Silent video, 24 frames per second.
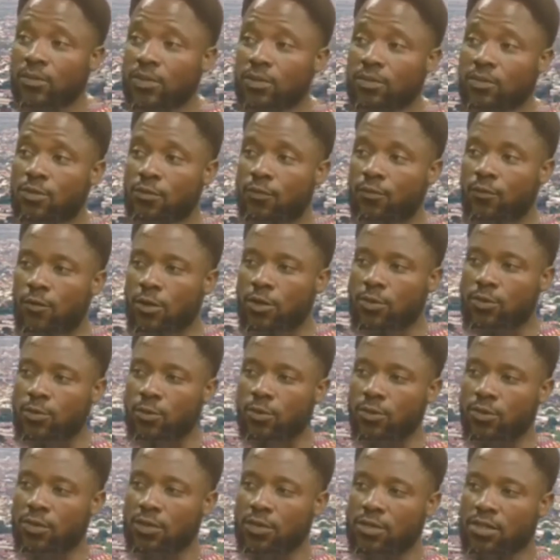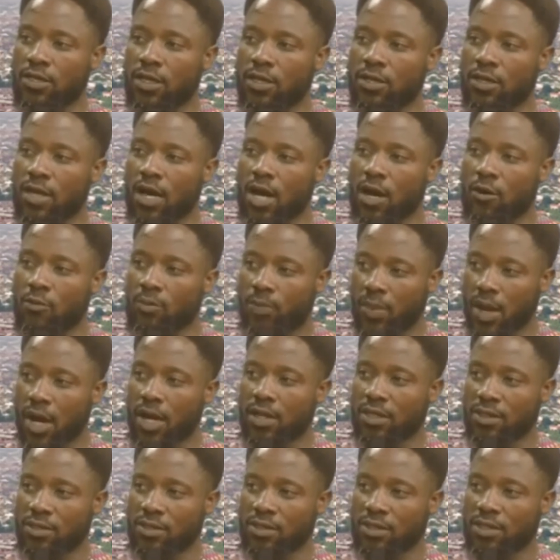So for you to understand how
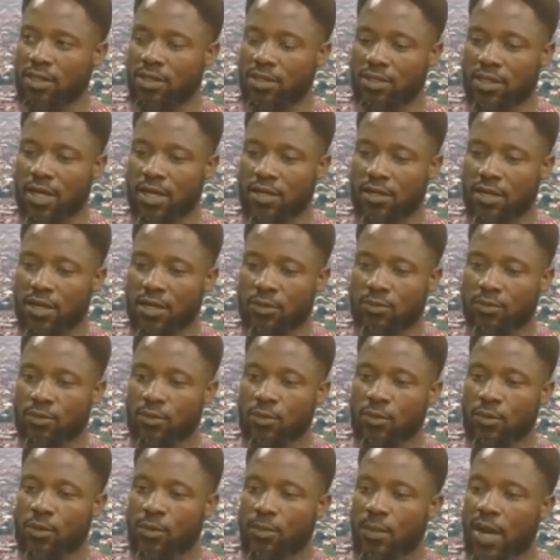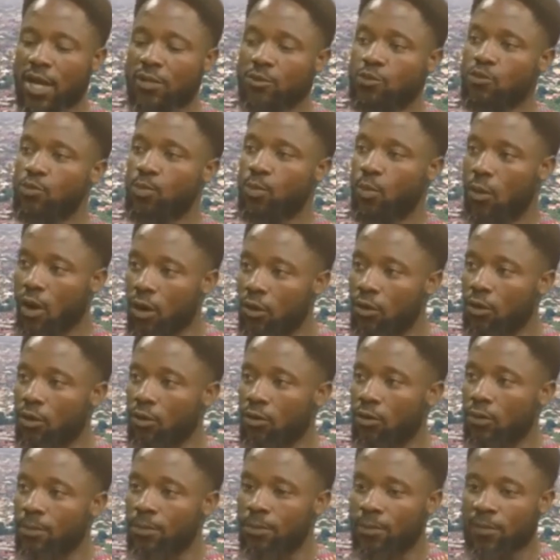bad it is, and by
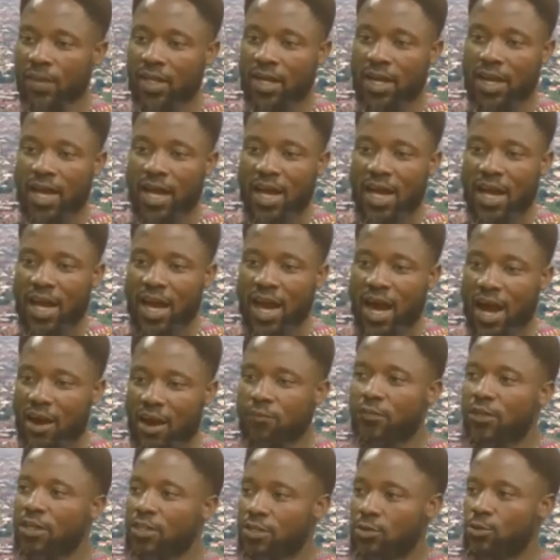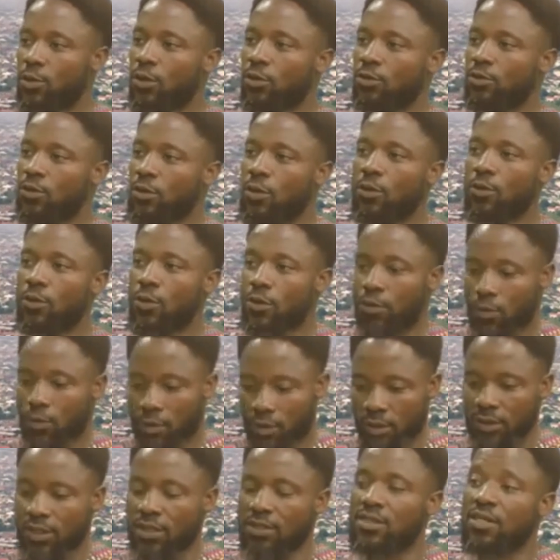tomorrow, average doctor
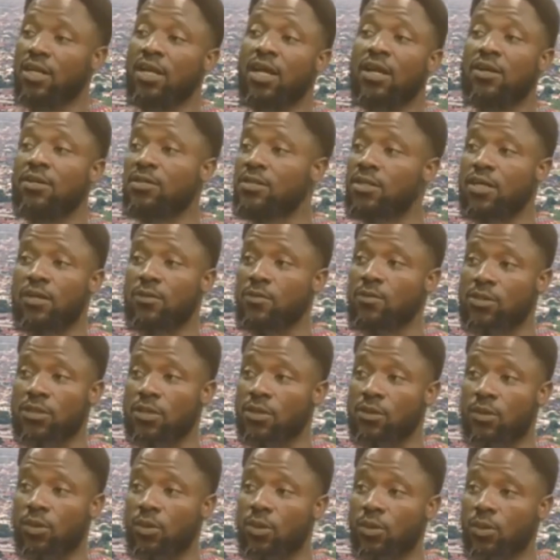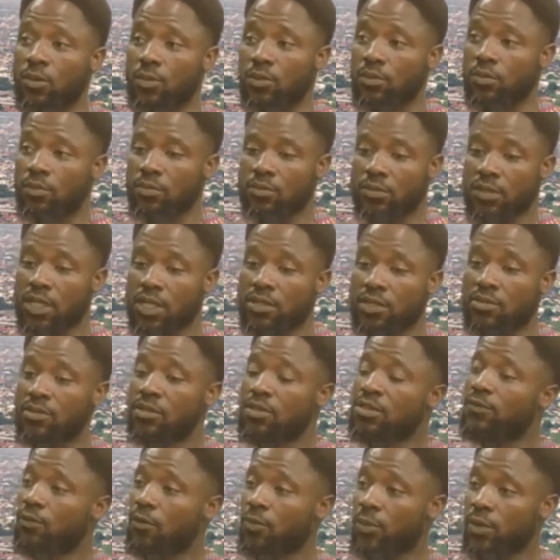on this salary scale will say, oh, there's
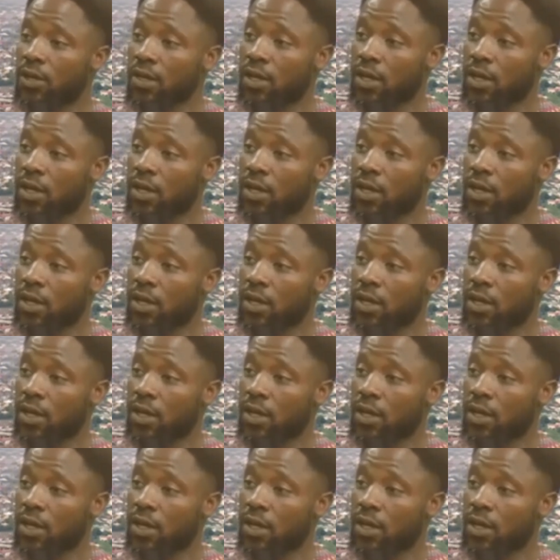nothing for